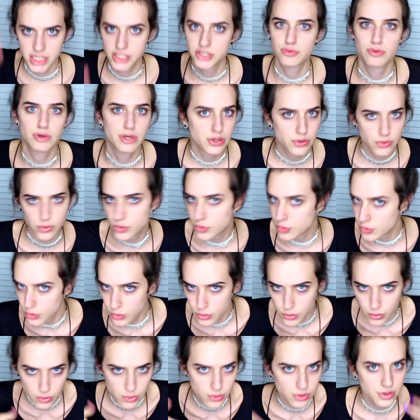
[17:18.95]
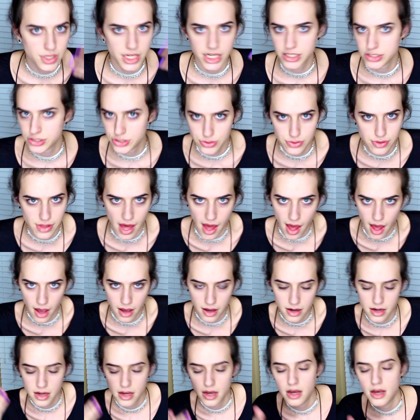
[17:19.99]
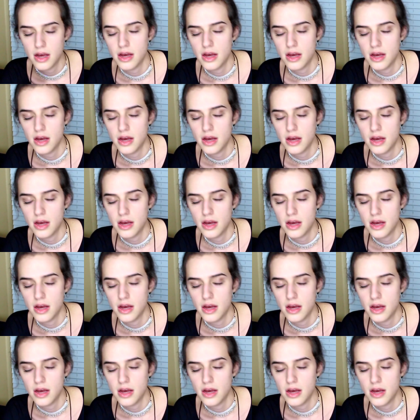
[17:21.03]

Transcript: It's really cool, like do that.